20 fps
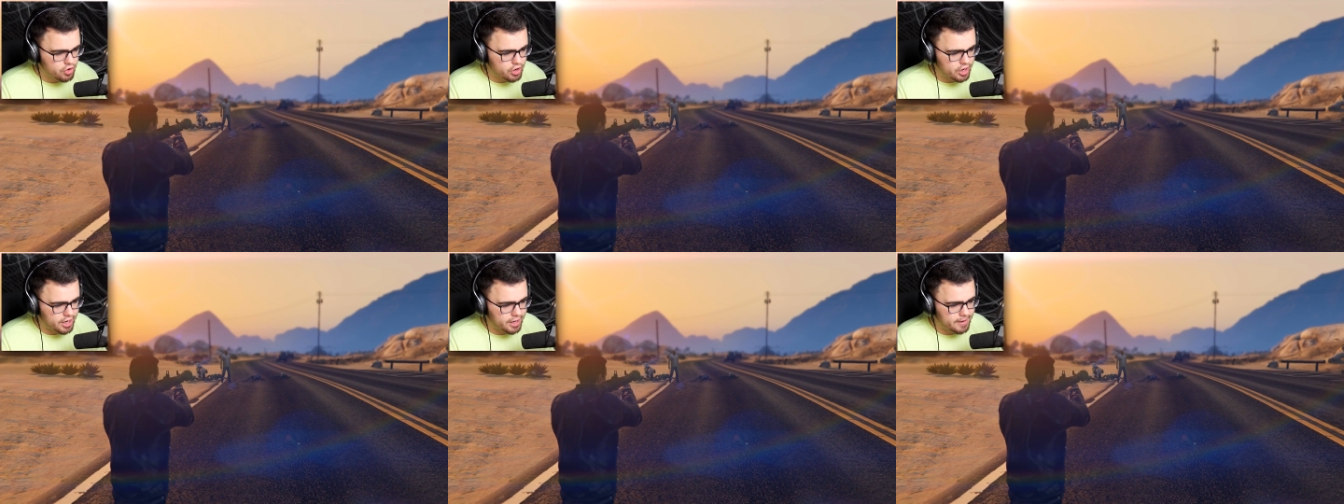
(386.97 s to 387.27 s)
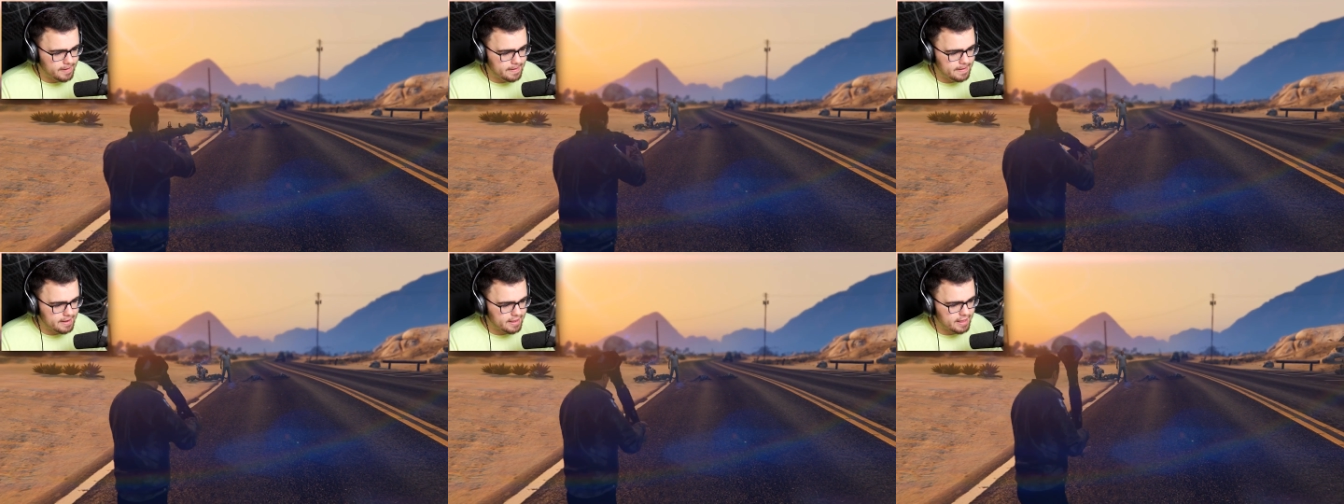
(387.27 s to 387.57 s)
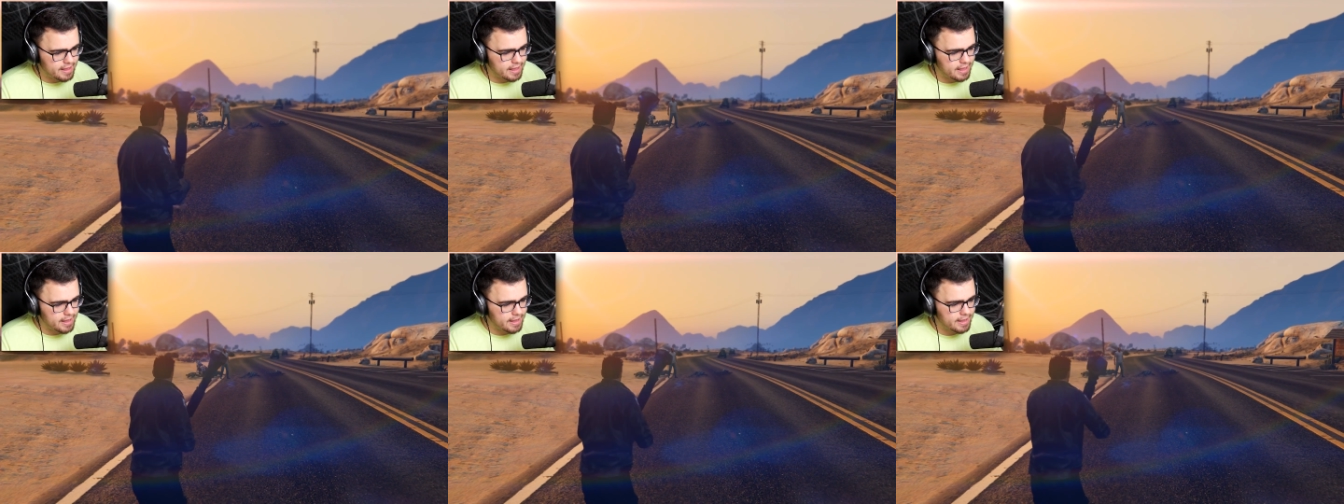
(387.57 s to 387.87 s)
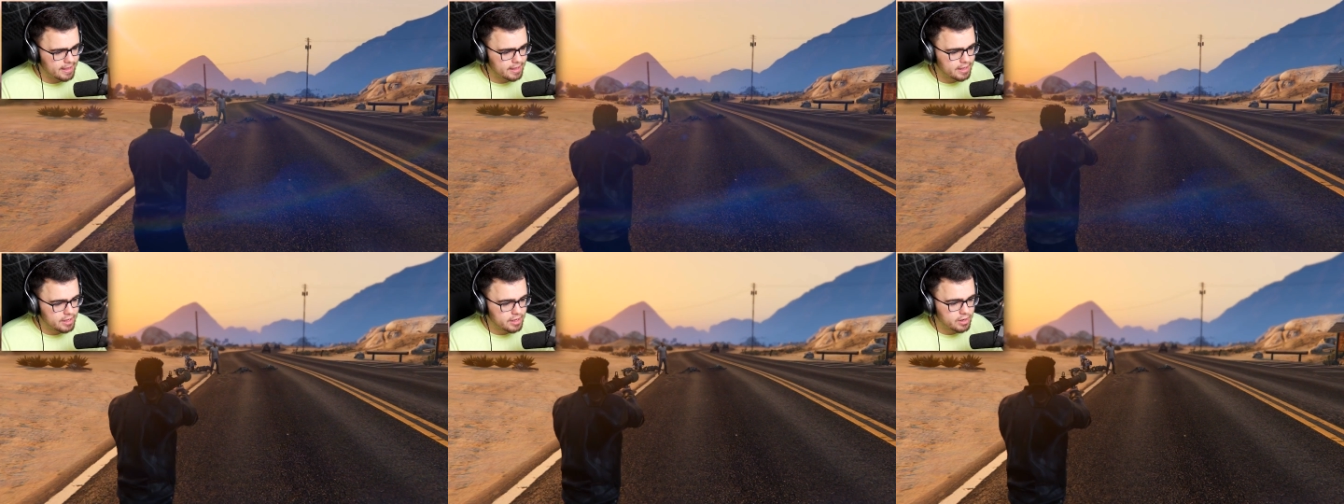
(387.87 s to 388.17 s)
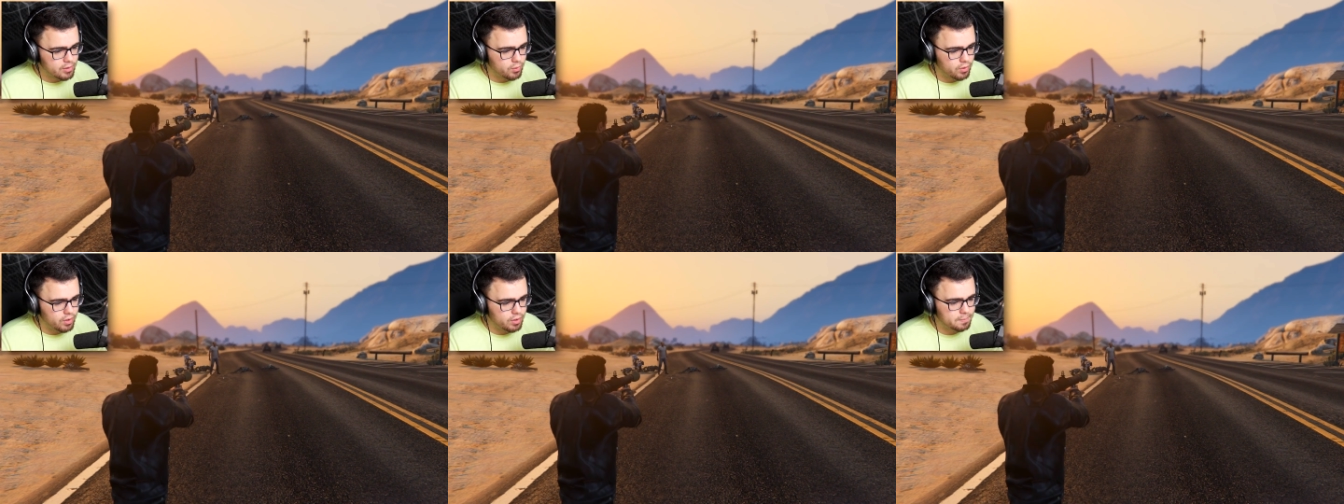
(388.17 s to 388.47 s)
and, uh,
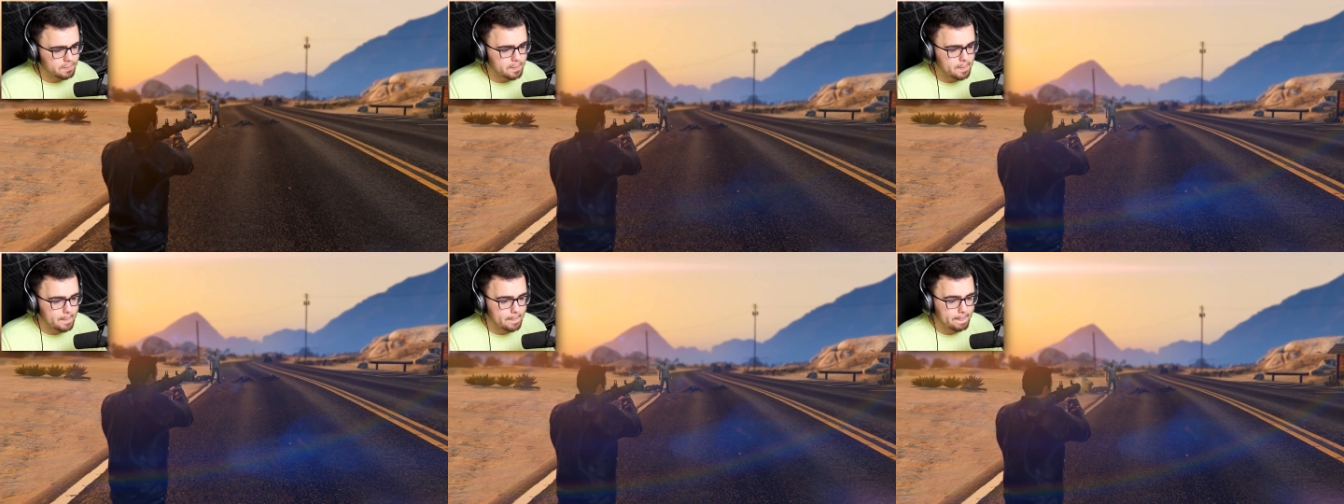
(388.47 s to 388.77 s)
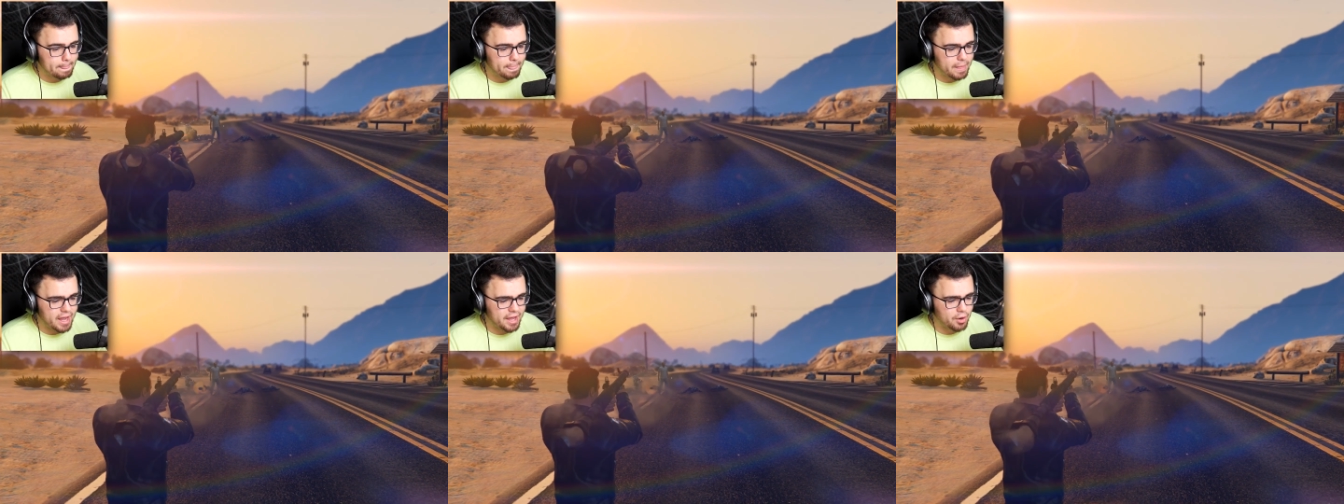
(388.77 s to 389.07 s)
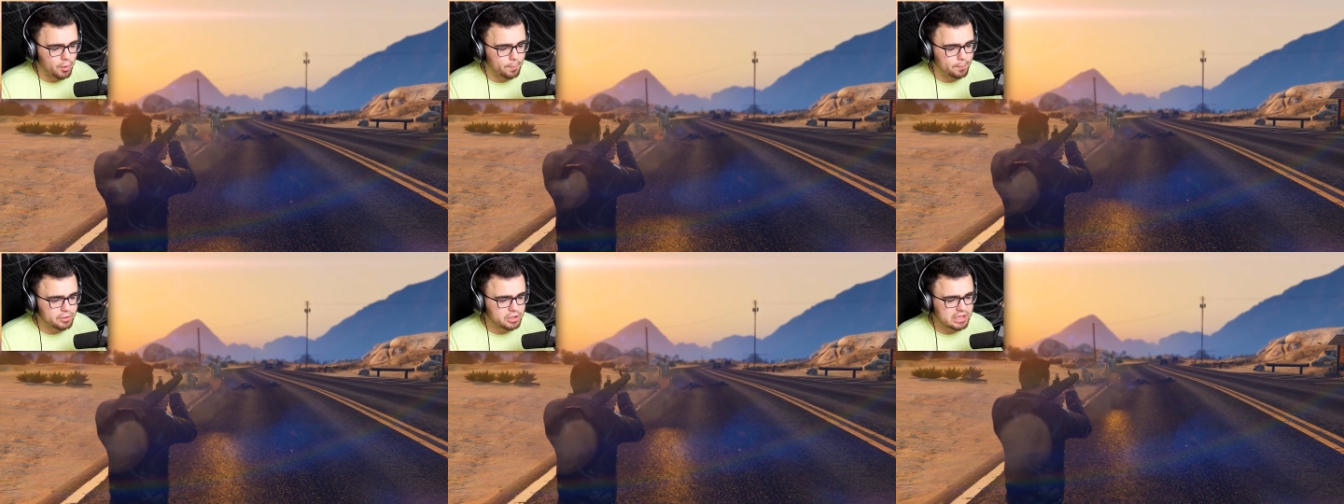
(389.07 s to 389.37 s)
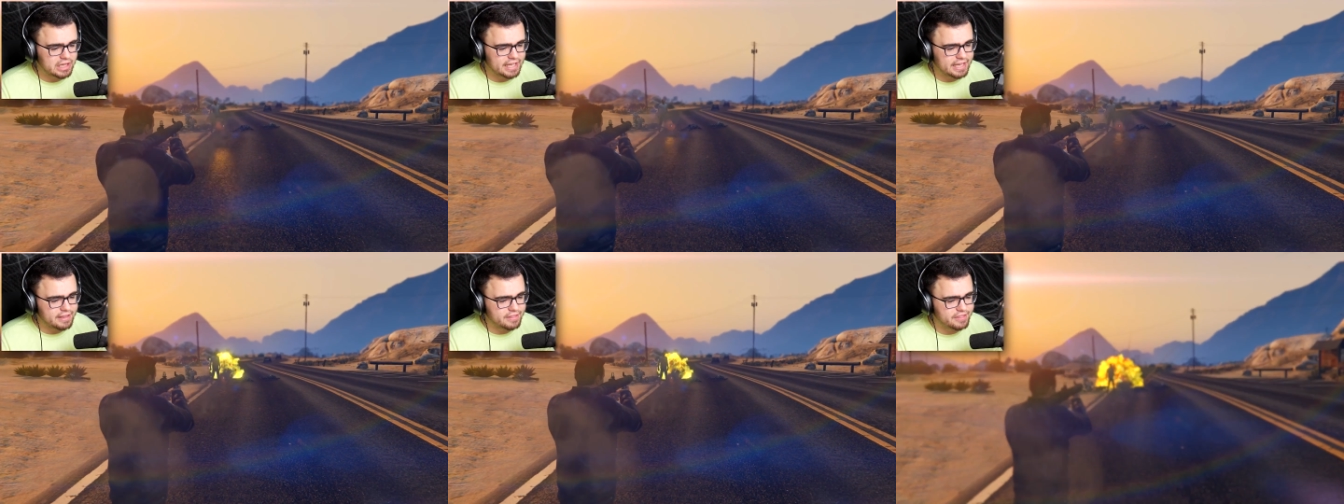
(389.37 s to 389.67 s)
well, I don't play